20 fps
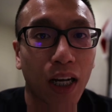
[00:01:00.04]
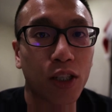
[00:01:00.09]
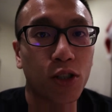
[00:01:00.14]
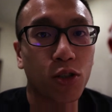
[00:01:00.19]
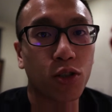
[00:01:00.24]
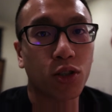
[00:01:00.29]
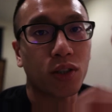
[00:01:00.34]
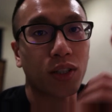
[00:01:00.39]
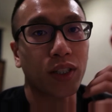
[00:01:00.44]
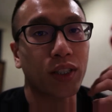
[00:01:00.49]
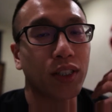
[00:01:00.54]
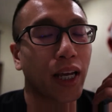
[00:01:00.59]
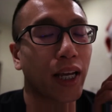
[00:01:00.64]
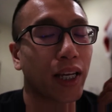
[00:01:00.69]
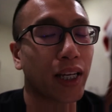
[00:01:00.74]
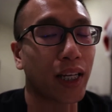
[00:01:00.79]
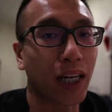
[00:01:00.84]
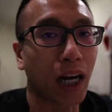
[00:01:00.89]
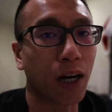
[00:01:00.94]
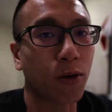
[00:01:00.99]
I usually
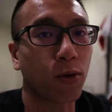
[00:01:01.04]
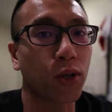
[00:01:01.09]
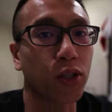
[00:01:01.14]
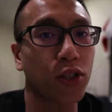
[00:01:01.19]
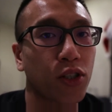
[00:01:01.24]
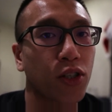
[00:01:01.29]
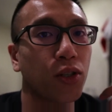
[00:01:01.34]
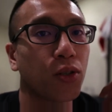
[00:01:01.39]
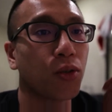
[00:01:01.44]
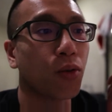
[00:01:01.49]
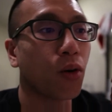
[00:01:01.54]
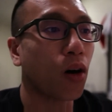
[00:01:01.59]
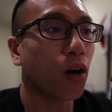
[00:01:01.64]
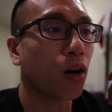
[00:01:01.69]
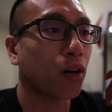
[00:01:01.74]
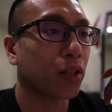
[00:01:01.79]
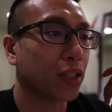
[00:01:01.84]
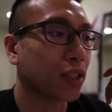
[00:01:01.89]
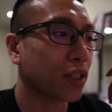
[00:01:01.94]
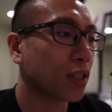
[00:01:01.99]
take an hour or two
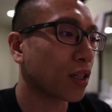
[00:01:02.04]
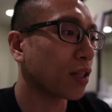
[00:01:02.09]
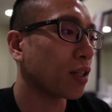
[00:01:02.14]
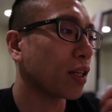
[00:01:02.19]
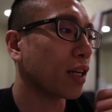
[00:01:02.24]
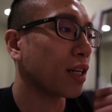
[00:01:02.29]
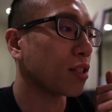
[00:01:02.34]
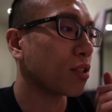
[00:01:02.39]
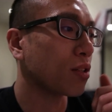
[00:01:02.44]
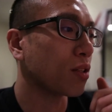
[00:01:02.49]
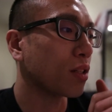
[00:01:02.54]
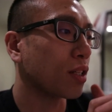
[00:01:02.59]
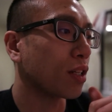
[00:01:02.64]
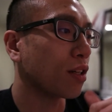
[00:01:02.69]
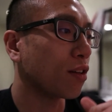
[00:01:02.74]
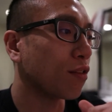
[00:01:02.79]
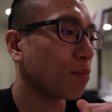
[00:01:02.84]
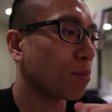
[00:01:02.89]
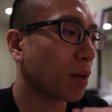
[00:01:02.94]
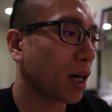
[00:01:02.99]
on a Sunday to
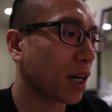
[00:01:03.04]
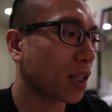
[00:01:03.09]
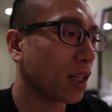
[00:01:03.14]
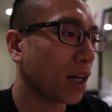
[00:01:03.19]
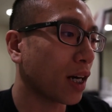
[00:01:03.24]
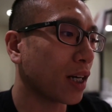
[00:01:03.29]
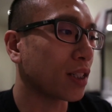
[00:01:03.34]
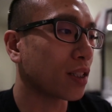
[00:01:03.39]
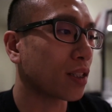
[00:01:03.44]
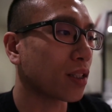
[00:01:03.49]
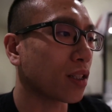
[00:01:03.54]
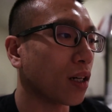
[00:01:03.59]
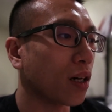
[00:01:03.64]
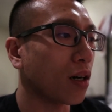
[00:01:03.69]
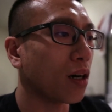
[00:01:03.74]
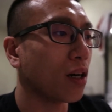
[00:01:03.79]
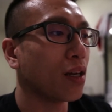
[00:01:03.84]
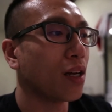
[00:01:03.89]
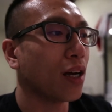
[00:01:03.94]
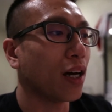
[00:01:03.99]
give my clients
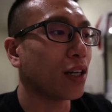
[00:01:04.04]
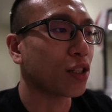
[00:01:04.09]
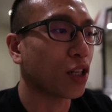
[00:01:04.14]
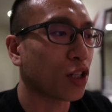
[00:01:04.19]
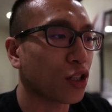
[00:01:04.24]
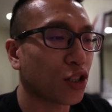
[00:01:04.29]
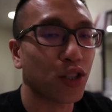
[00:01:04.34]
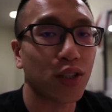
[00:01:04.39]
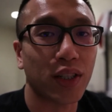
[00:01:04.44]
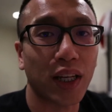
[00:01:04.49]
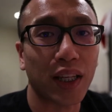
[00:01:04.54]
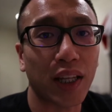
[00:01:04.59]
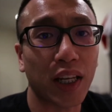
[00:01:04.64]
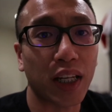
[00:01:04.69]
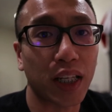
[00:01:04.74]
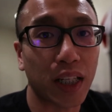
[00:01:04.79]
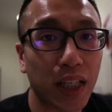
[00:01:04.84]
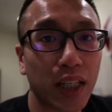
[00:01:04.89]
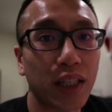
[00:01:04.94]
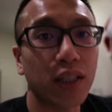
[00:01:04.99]
the attention that
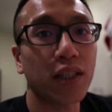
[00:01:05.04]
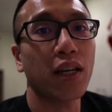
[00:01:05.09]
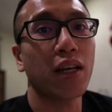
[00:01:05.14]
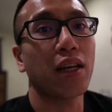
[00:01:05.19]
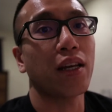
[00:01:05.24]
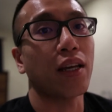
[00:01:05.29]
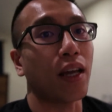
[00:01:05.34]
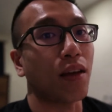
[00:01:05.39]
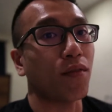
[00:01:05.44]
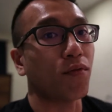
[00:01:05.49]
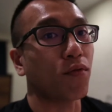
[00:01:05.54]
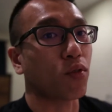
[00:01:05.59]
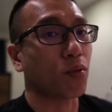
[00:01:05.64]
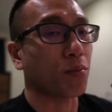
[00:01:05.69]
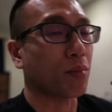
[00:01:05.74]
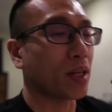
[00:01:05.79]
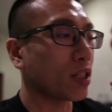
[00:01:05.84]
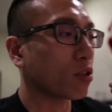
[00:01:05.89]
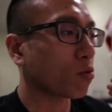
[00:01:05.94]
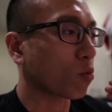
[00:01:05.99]
they need and for
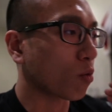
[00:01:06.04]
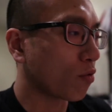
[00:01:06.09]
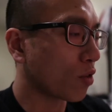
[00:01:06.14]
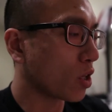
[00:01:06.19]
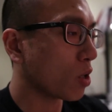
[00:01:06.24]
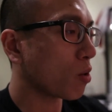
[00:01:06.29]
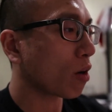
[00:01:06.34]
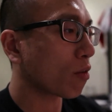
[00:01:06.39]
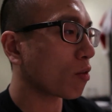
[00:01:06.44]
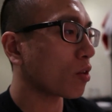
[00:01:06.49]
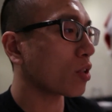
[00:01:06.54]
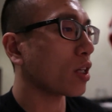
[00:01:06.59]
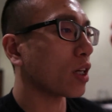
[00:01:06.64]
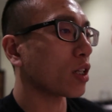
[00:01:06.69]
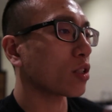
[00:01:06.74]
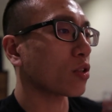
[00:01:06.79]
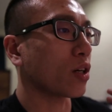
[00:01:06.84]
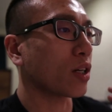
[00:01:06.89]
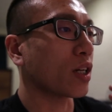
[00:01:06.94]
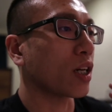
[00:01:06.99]
me to review
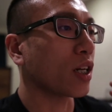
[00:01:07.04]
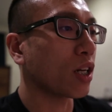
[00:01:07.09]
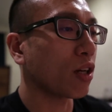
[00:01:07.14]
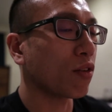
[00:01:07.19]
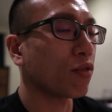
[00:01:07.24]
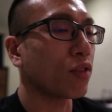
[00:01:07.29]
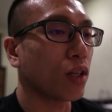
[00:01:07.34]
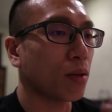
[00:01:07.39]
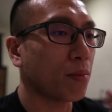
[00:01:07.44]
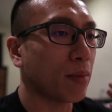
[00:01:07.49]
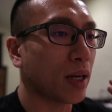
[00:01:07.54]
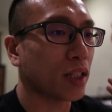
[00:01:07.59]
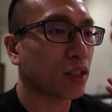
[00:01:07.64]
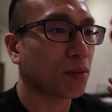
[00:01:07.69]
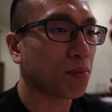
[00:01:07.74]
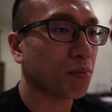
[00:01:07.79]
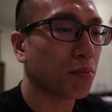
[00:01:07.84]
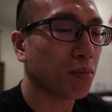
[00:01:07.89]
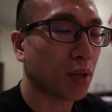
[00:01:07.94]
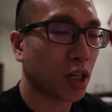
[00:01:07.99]
everything so I could give them
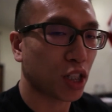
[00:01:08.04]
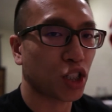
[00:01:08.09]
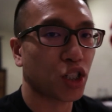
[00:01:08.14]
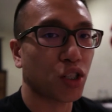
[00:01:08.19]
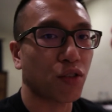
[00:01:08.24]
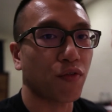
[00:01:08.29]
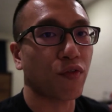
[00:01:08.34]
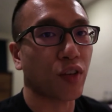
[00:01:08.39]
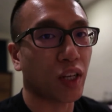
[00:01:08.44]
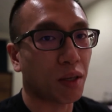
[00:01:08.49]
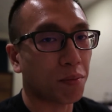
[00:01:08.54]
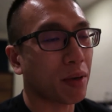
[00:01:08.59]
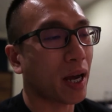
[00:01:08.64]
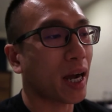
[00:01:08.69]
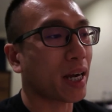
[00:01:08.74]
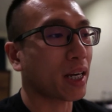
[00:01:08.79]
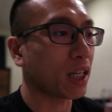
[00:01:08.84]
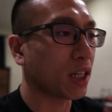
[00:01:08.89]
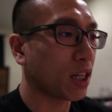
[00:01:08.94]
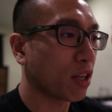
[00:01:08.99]
as much
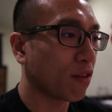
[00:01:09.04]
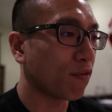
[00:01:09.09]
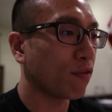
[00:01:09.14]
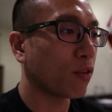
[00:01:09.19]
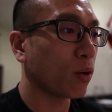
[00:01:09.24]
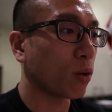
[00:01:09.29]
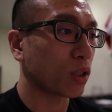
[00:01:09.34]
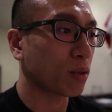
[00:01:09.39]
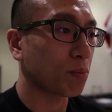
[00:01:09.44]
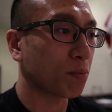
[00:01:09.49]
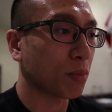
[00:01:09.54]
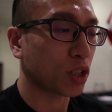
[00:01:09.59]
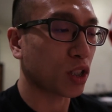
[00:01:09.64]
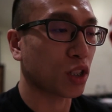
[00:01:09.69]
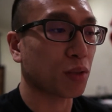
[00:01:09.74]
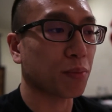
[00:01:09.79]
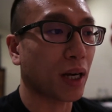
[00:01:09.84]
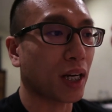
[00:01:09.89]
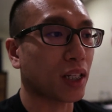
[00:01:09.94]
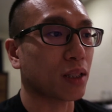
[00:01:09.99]
feedback and info as much
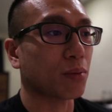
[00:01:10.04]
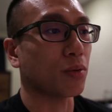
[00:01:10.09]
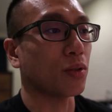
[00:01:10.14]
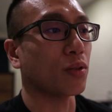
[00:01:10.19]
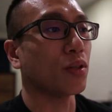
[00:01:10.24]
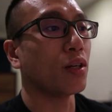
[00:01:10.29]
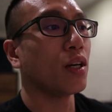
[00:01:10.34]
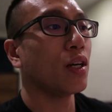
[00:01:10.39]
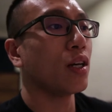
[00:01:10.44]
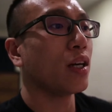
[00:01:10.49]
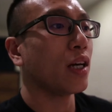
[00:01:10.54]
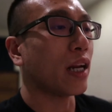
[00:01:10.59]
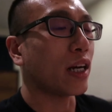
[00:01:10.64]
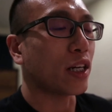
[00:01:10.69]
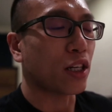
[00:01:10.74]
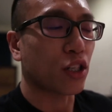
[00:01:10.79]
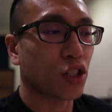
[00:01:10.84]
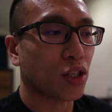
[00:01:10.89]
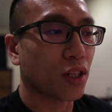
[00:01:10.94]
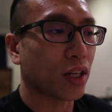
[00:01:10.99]
as possible. In
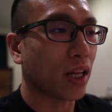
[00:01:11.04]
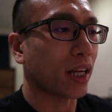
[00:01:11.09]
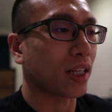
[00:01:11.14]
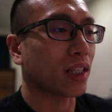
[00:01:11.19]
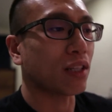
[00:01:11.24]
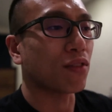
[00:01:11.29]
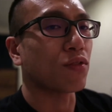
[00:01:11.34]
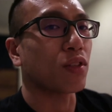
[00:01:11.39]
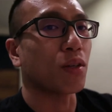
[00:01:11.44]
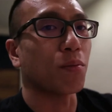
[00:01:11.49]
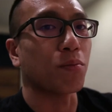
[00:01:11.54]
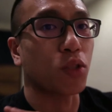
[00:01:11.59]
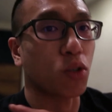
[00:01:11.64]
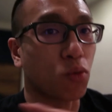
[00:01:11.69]
addition to that, give them